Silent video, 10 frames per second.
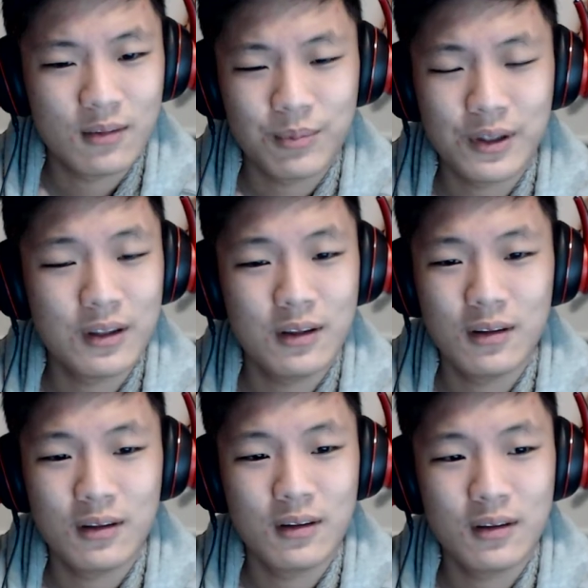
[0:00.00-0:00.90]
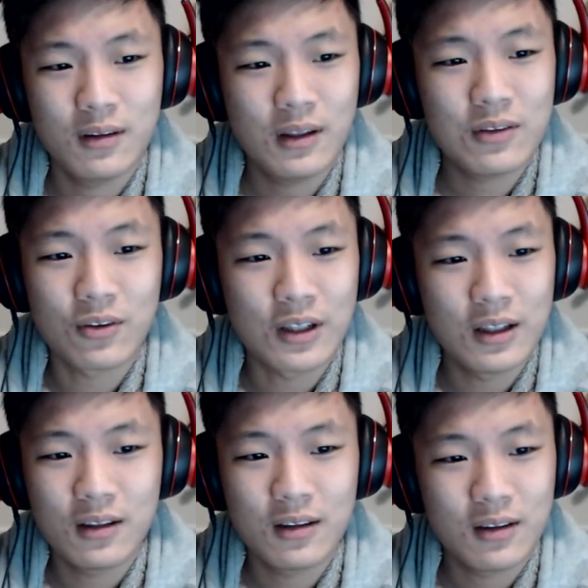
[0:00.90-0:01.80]
but it's okay.
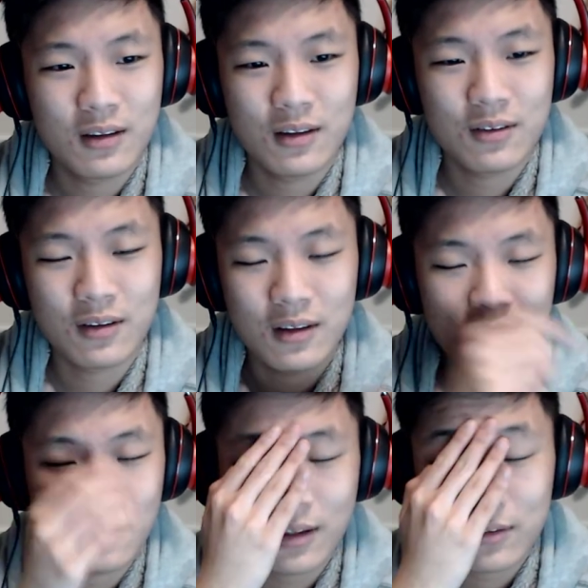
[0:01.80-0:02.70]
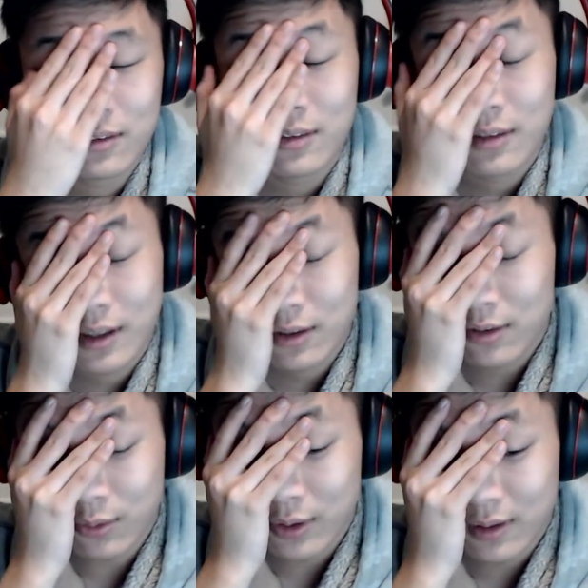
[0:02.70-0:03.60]
It's okay. I just, I
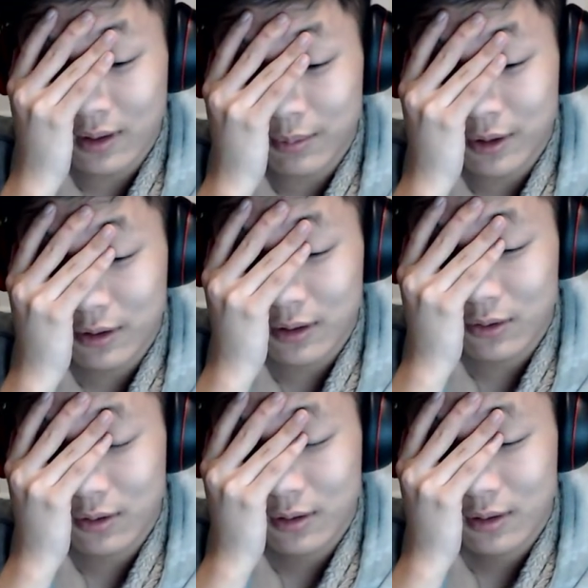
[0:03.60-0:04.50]
don't want to think about it. That's all.